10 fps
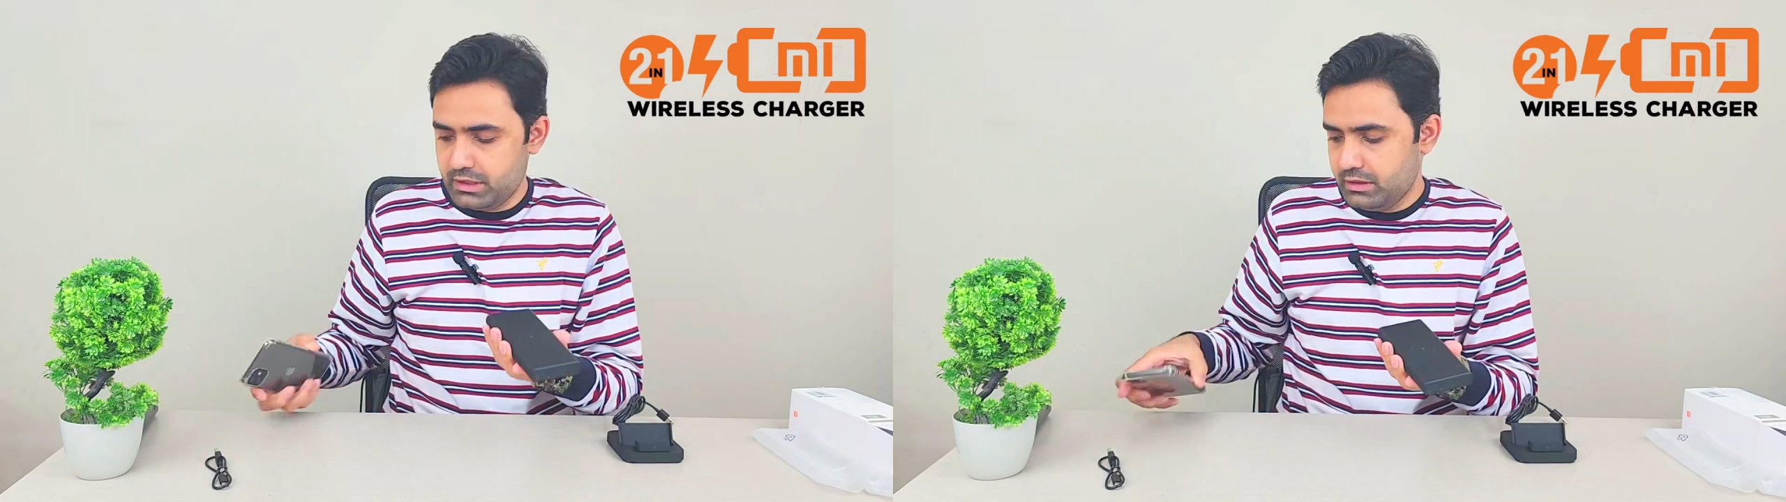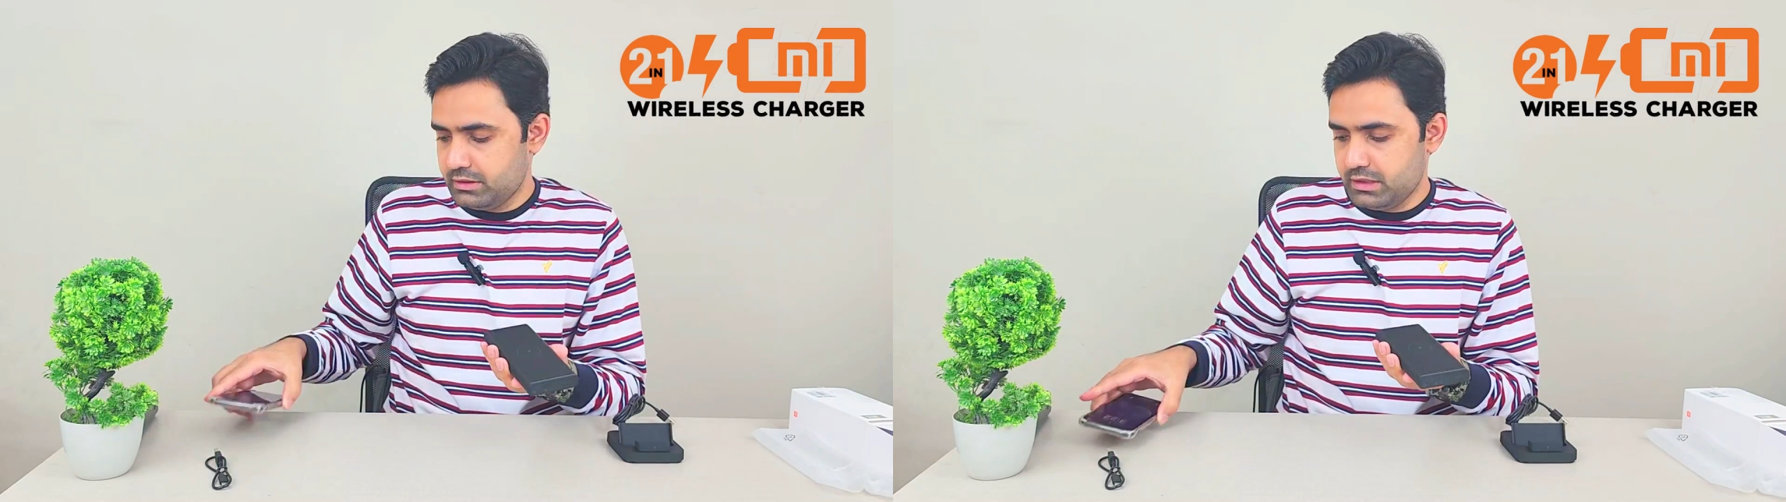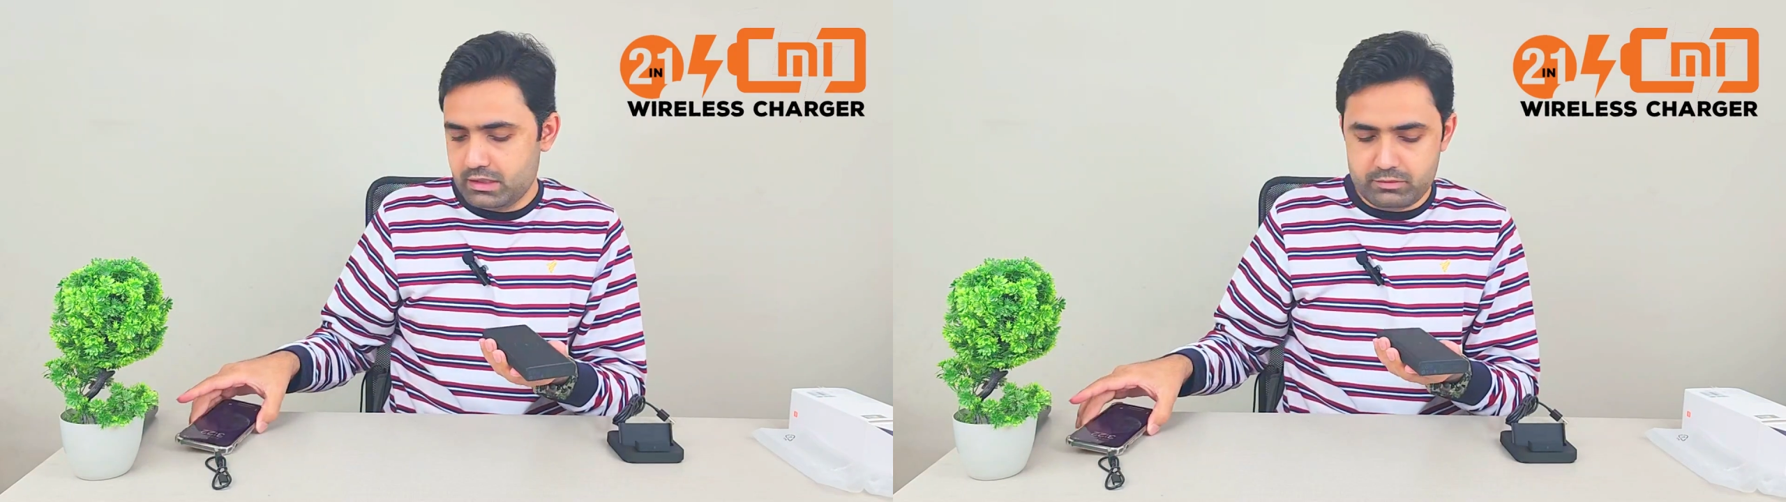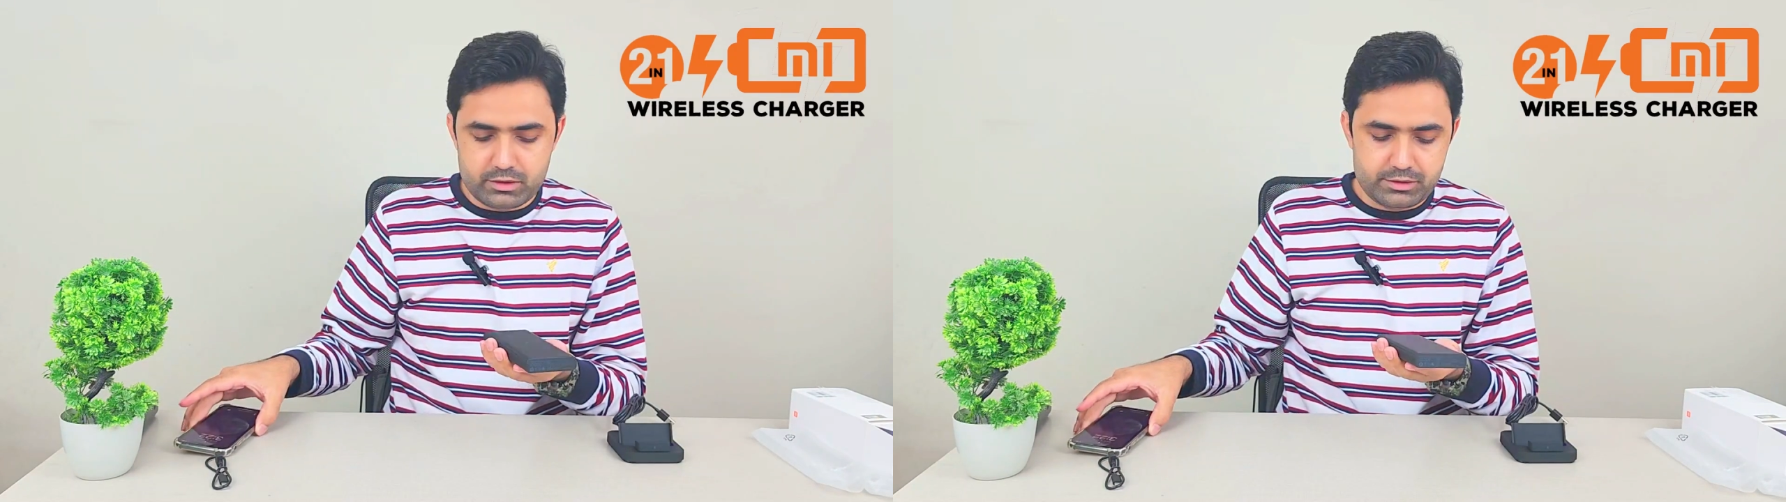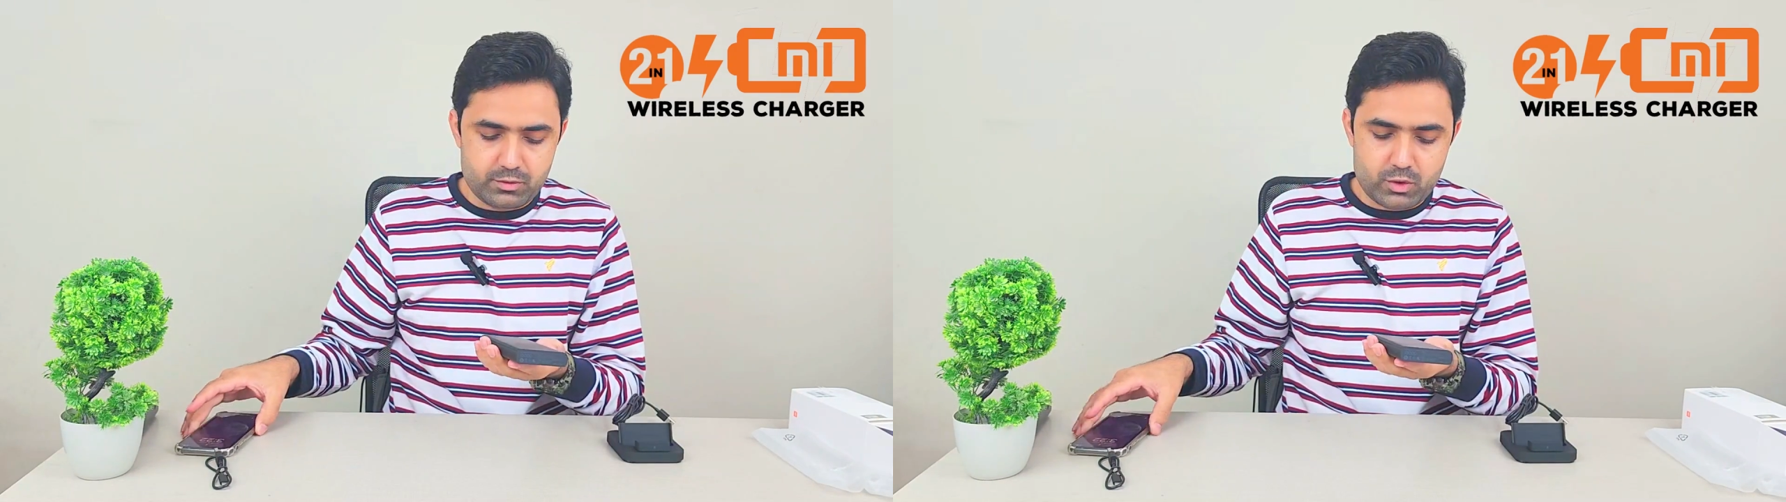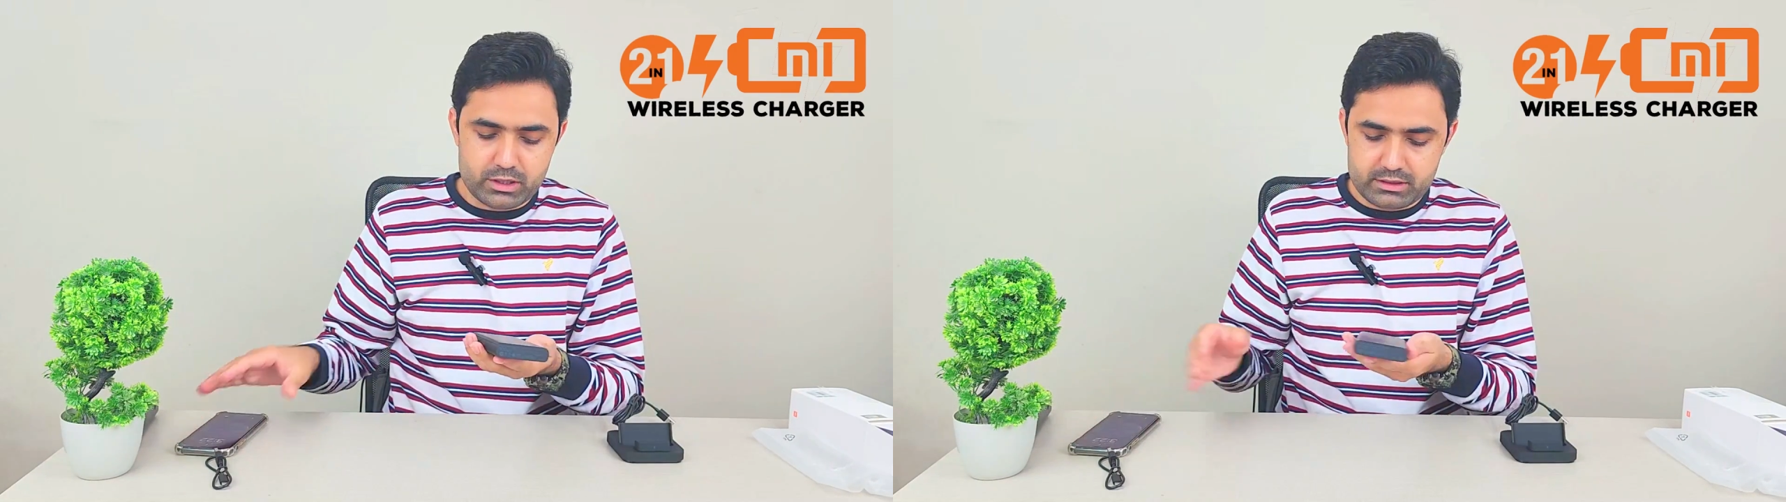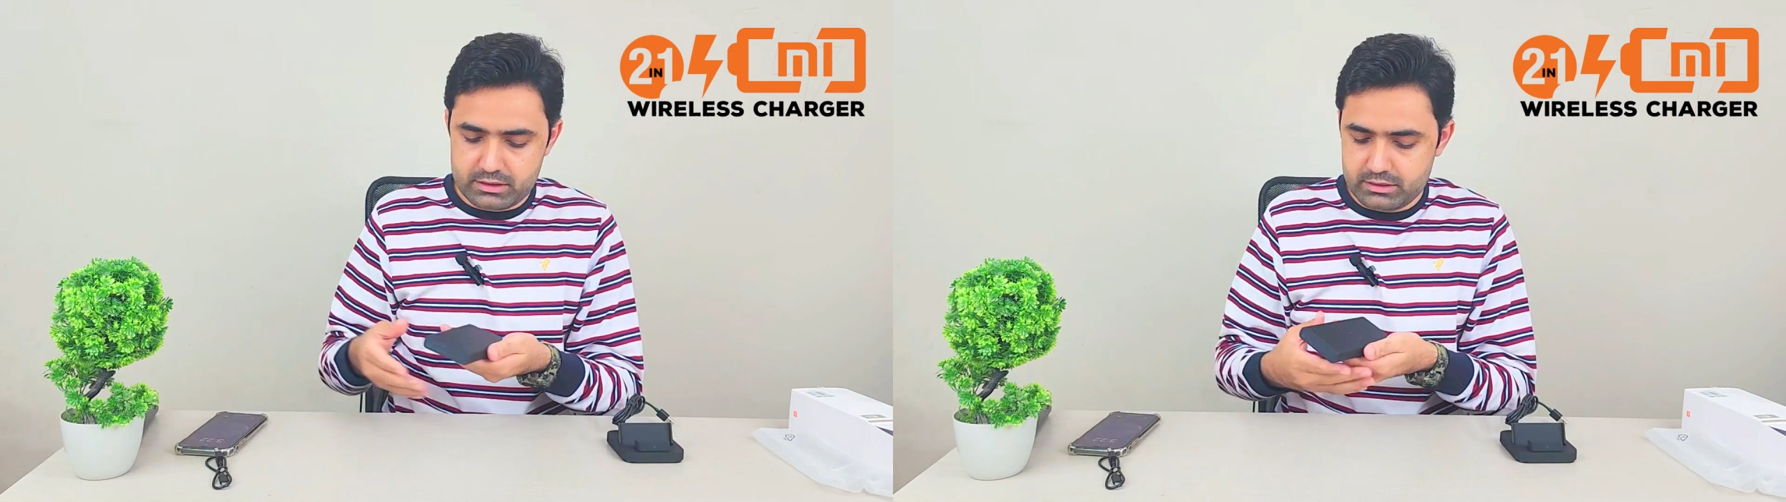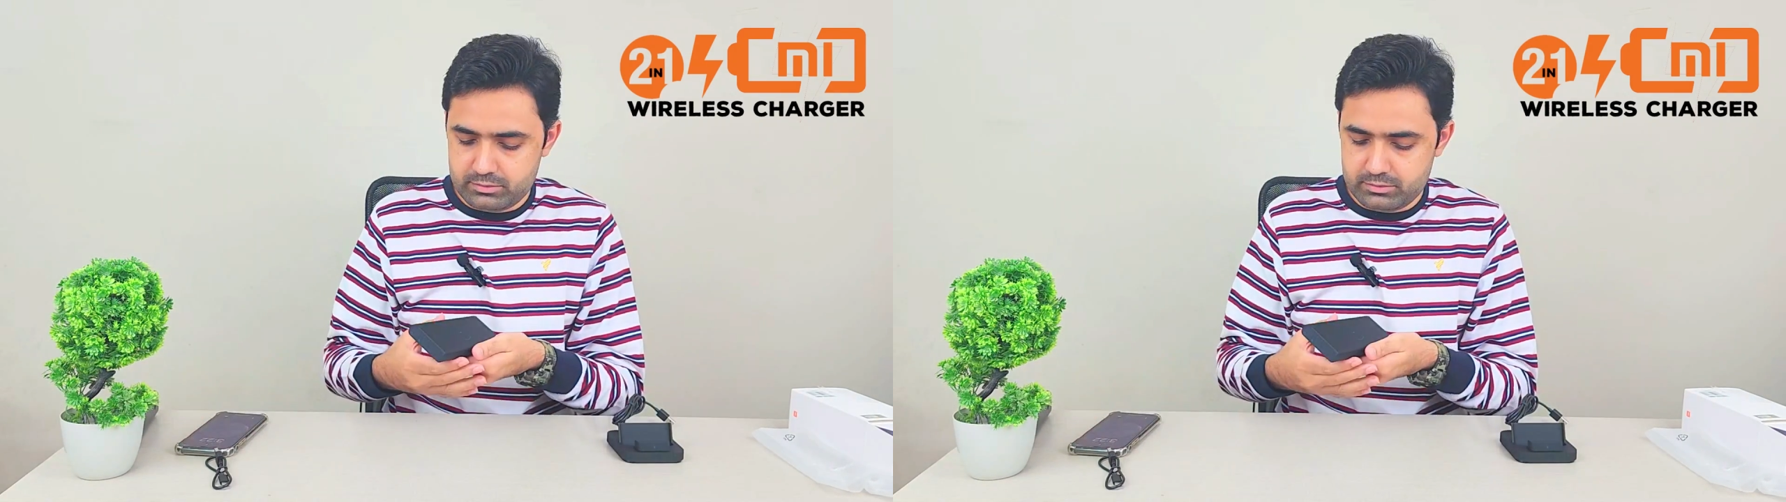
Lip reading: take it anywhere you want